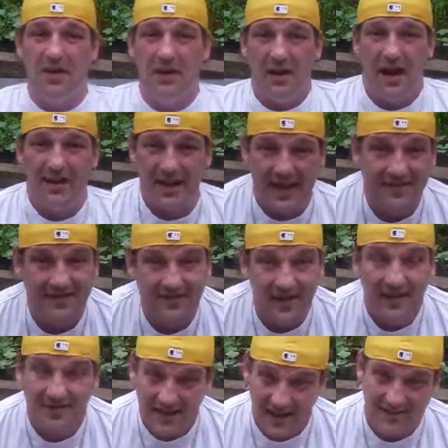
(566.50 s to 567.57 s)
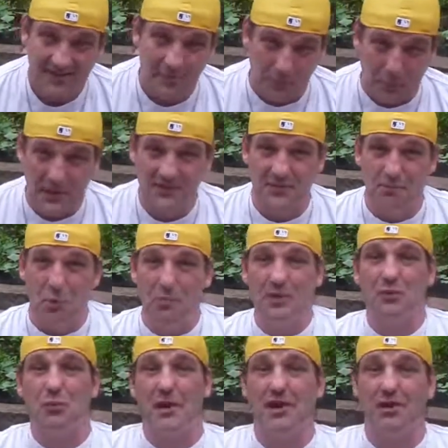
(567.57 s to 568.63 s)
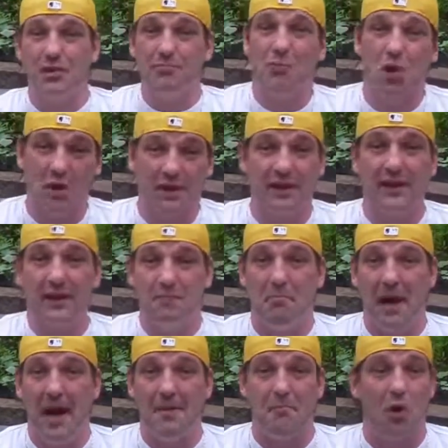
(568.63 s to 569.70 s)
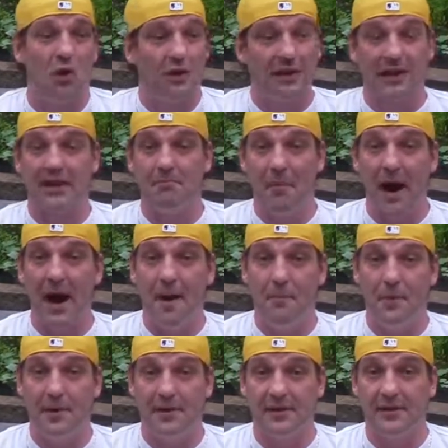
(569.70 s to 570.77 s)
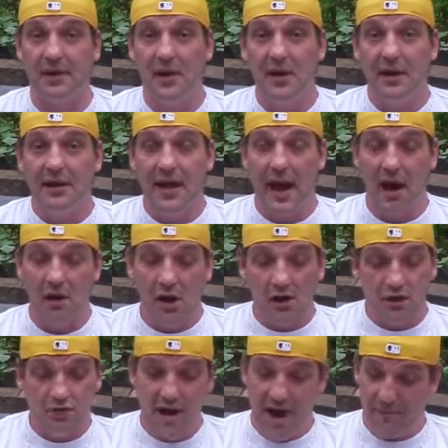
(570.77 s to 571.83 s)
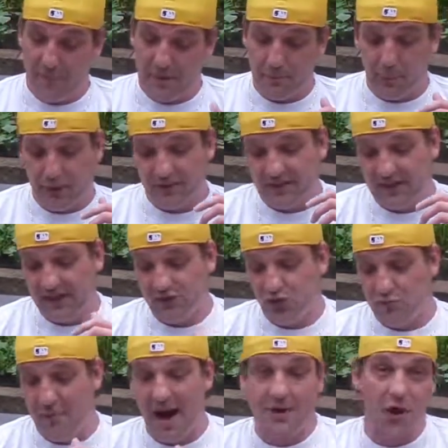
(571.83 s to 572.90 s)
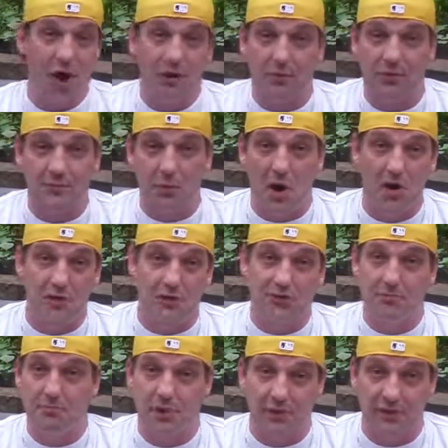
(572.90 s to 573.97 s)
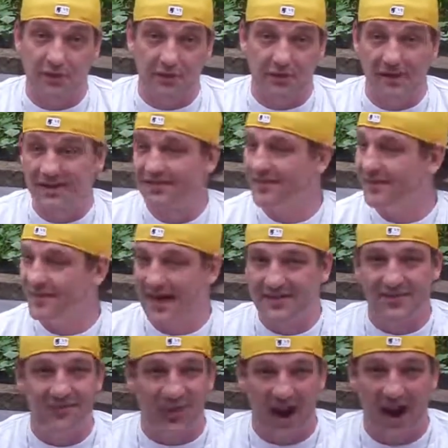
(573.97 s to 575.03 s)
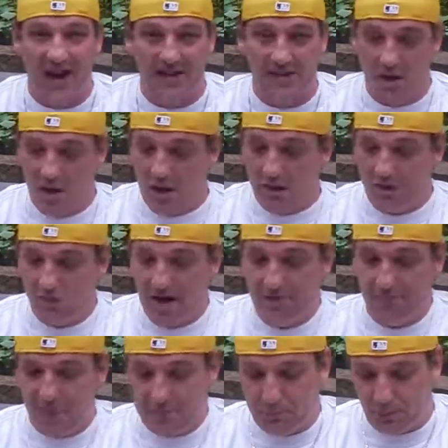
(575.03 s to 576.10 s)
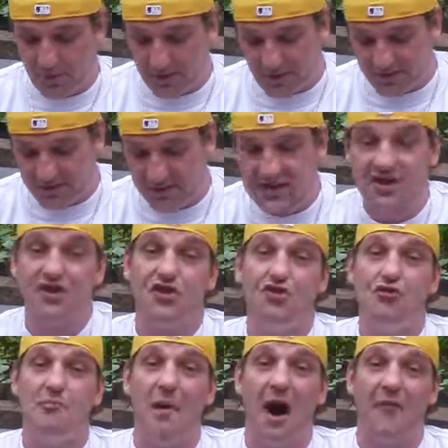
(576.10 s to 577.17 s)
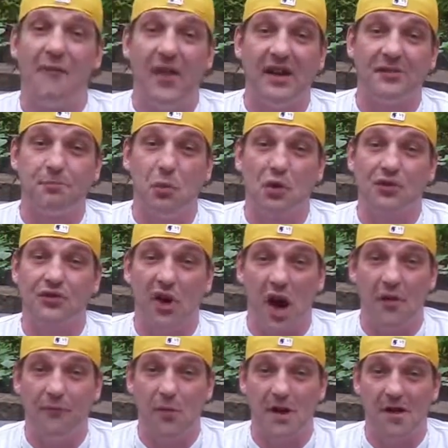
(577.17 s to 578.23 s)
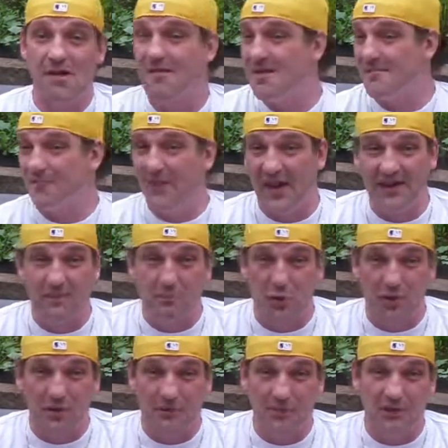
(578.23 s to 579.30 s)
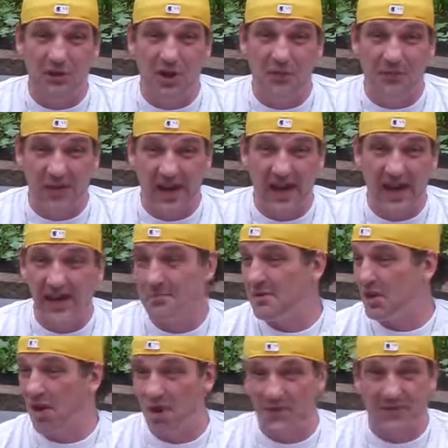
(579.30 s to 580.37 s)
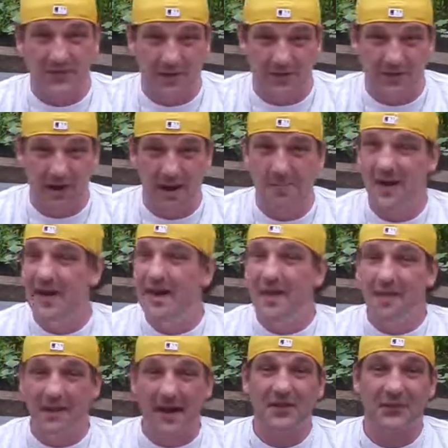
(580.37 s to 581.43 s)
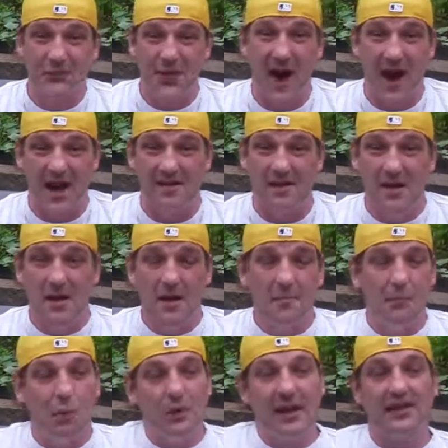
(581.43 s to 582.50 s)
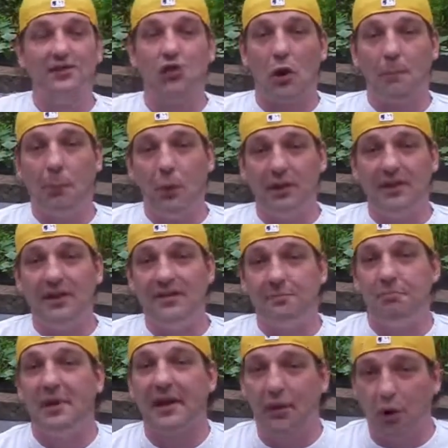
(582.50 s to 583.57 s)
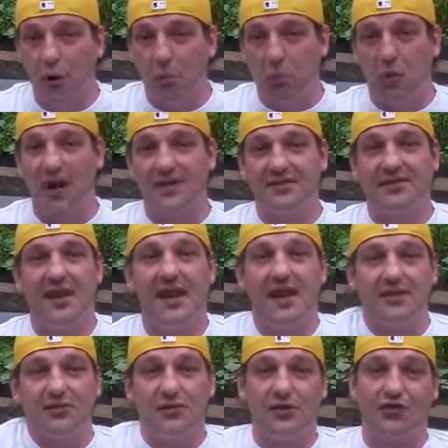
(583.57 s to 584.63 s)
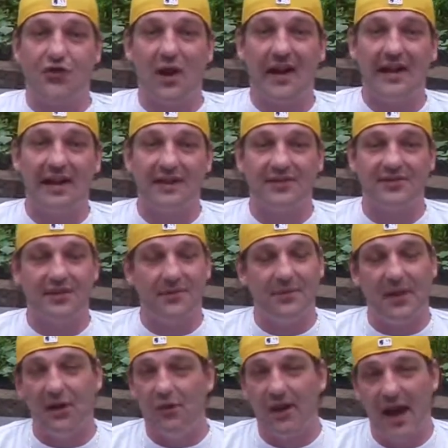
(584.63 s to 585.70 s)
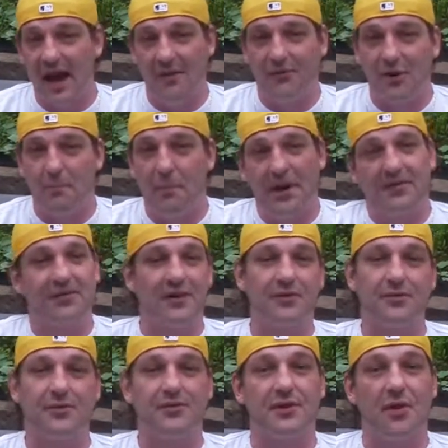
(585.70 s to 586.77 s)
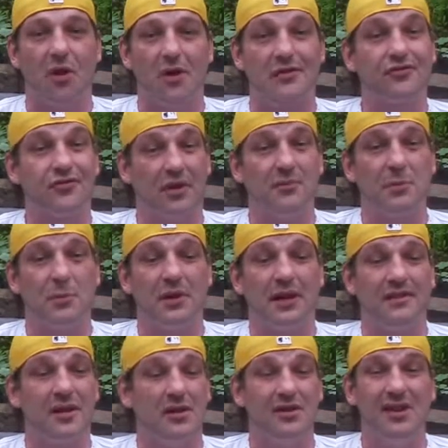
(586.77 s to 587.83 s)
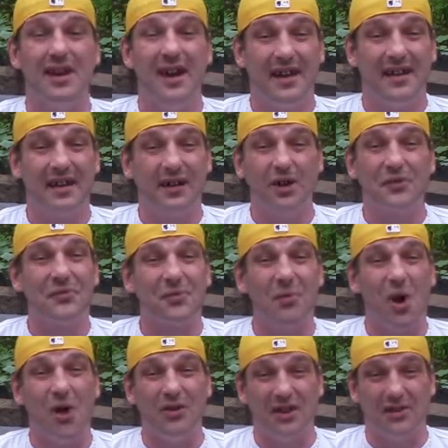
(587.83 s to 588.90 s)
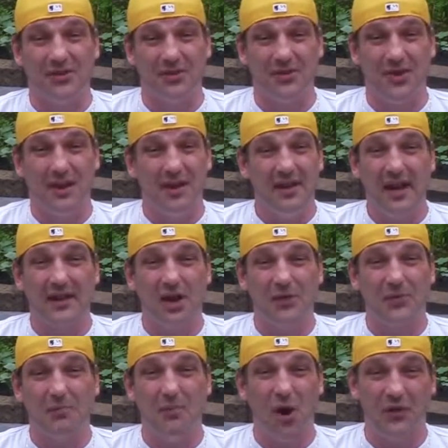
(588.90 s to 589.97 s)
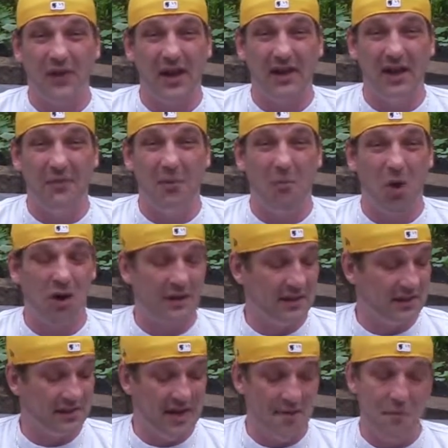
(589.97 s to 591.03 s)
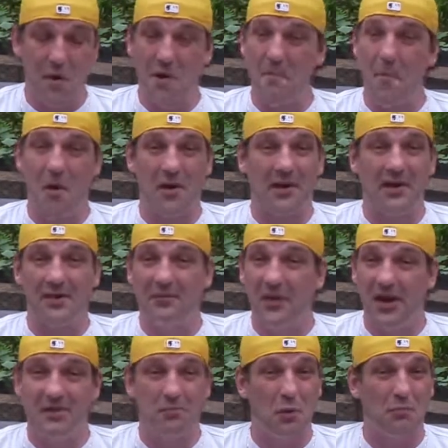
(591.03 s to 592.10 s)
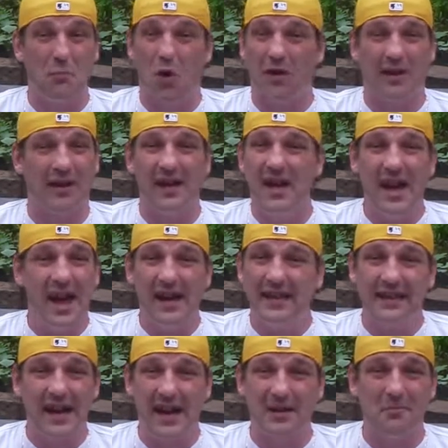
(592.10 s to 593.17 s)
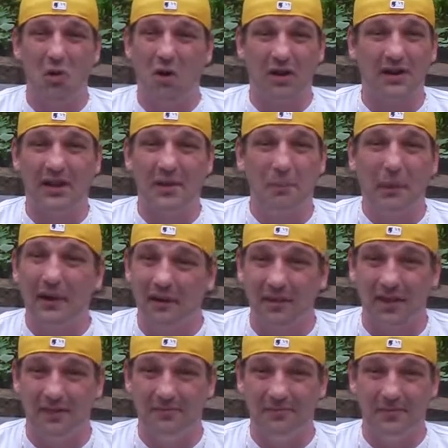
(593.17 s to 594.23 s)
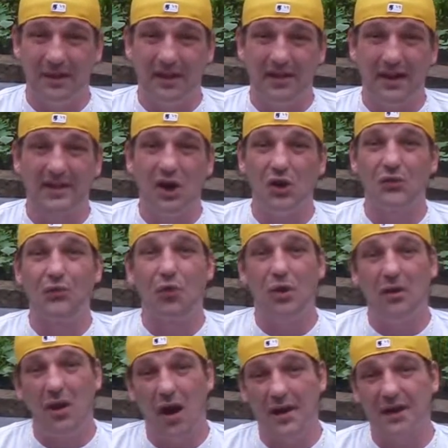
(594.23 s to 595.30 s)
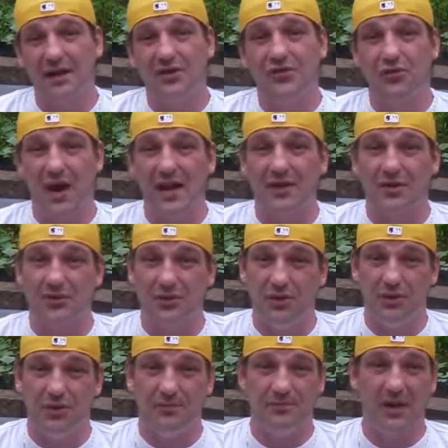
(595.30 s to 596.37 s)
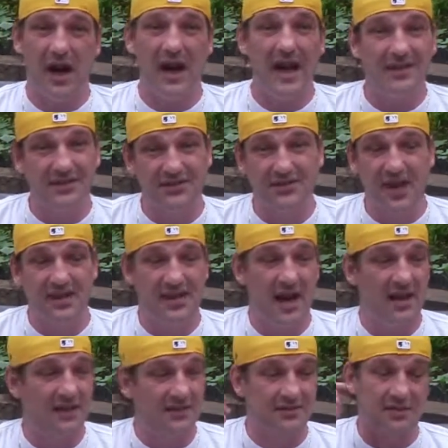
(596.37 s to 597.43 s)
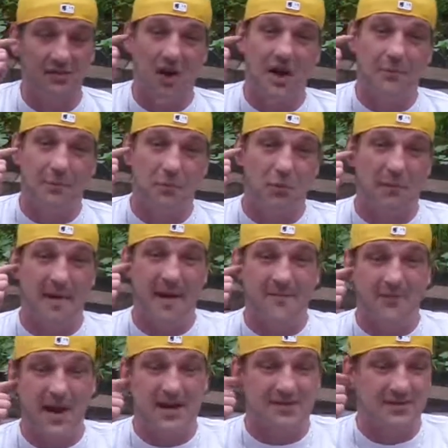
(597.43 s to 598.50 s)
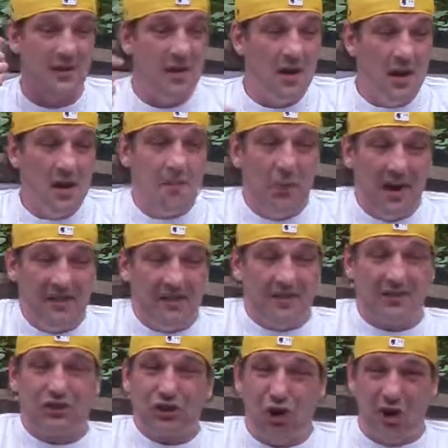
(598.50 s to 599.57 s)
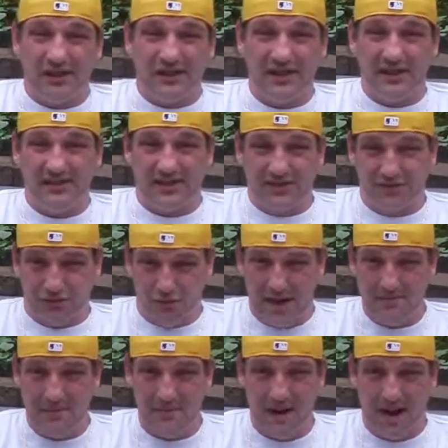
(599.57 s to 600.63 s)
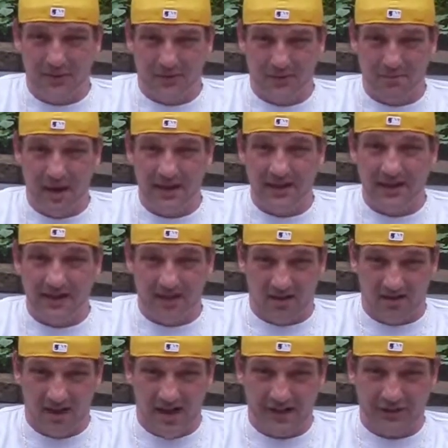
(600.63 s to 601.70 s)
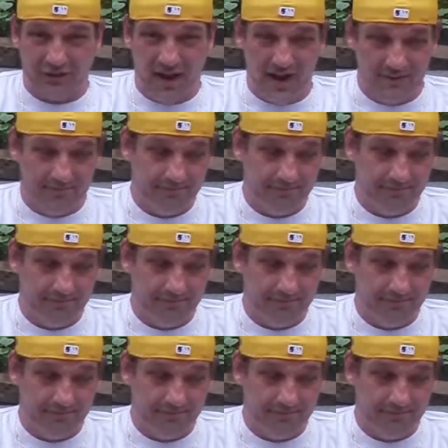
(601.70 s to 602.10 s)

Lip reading: And that's the principle between good marketing and bad marketing, in my opinion. Now, you have people that teach you about autoresponders and building your list. That's fine. You have people that are teaching you about Facebook software and Facebook, you know, fame and all this other crap. That's fine. But when they start putting these big old price tags on training and stuff, they don't have your best interest in heart. Trust me when I tell you. And that goes from all niches. That goes from multi-level marketing, network marketing, Facebook marketing, any kind of marketing, period. That goes for a lot of these traders too. I hate to say that because a lot of them are my friends. but they're charging these extreme amounts of money to learn how to trade.